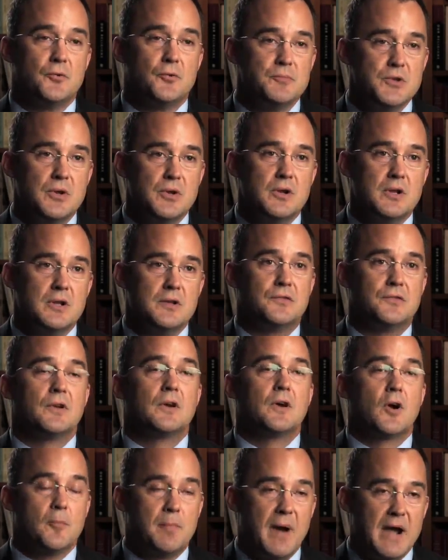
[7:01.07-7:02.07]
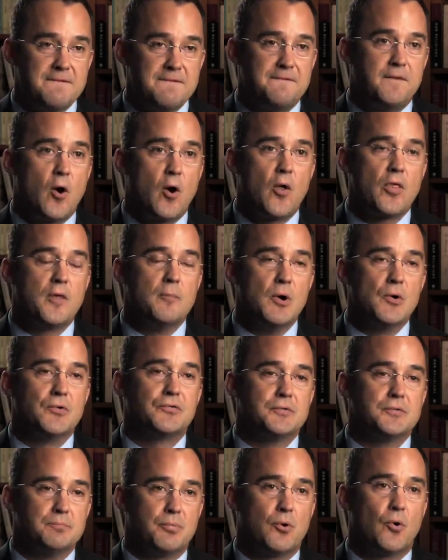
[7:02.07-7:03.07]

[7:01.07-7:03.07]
or immunities are by far the most